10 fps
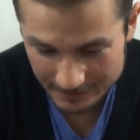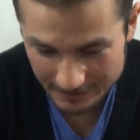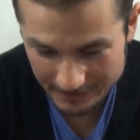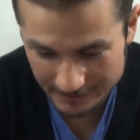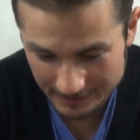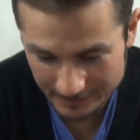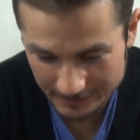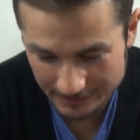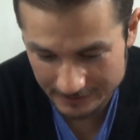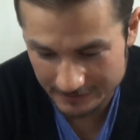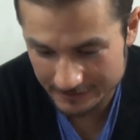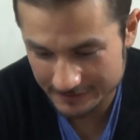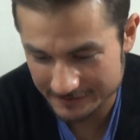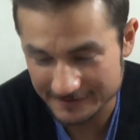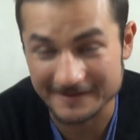And then,
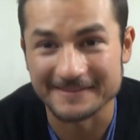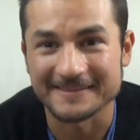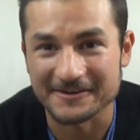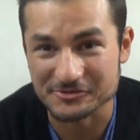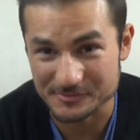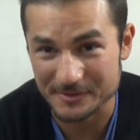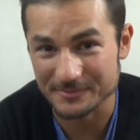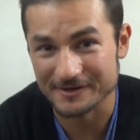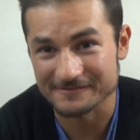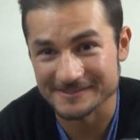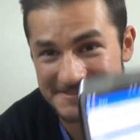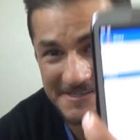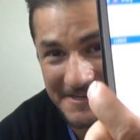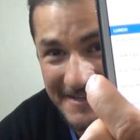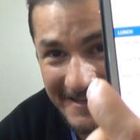that was my breakfast,
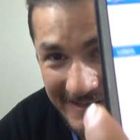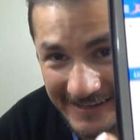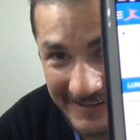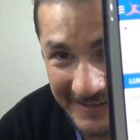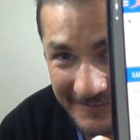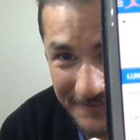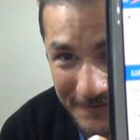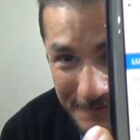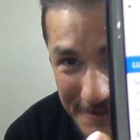yeah. And then for